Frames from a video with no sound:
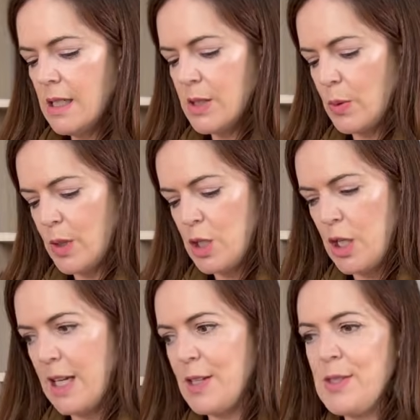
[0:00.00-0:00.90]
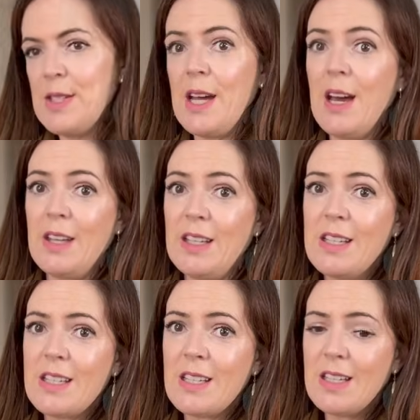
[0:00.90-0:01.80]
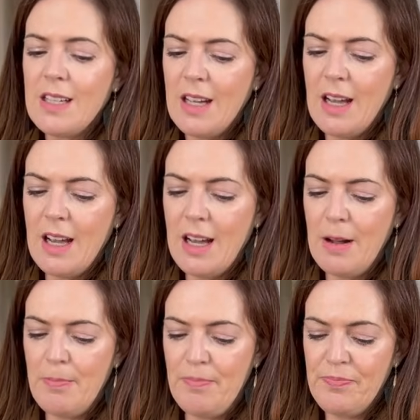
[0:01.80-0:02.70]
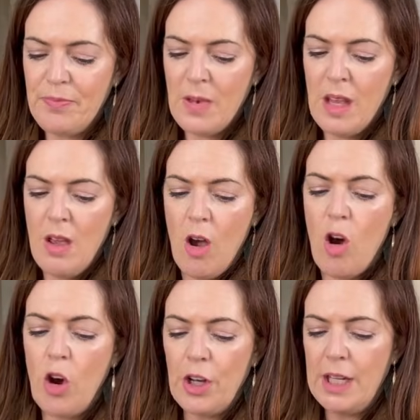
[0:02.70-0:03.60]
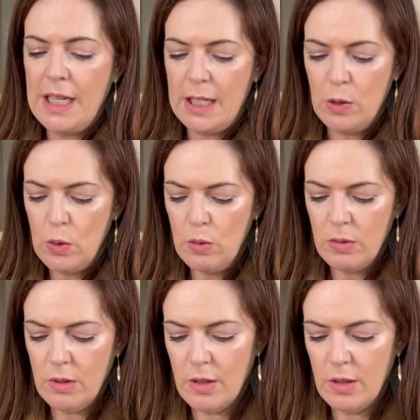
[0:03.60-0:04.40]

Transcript: So once you get started on a needle,